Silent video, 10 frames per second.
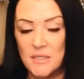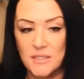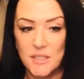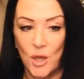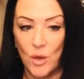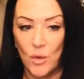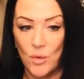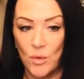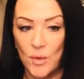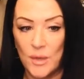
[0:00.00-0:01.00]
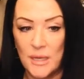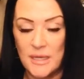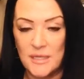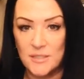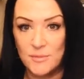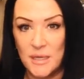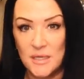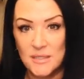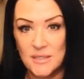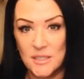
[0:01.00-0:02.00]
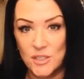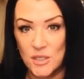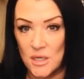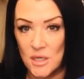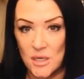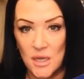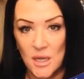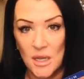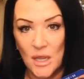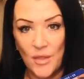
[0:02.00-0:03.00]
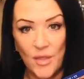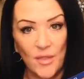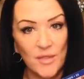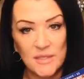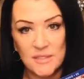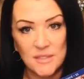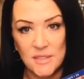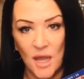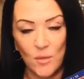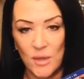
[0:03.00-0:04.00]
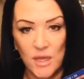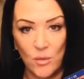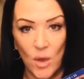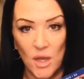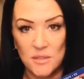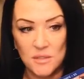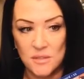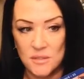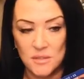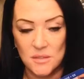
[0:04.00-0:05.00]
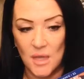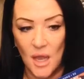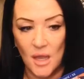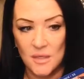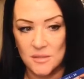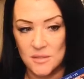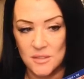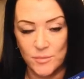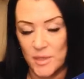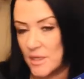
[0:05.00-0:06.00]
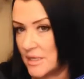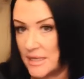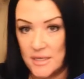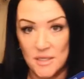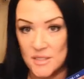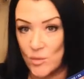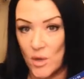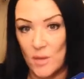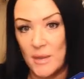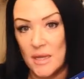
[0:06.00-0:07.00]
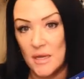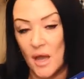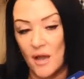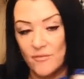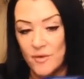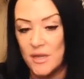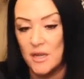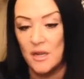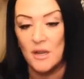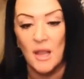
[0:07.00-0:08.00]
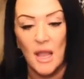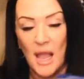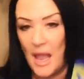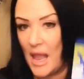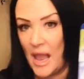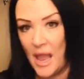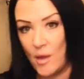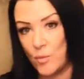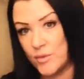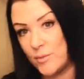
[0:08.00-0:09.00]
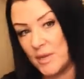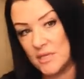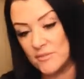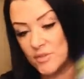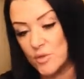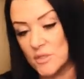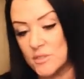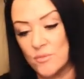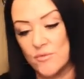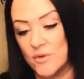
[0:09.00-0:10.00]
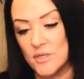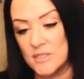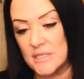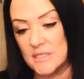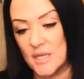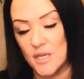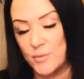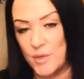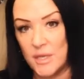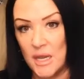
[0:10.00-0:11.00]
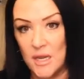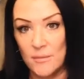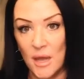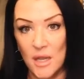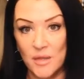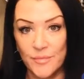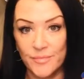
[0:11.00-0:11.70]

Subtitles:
So he's made a decision that this is not what he wants. This is not his stability. He doesn't want to make an offer here. And with the Page of Swords in reverse, he's not communicating about it.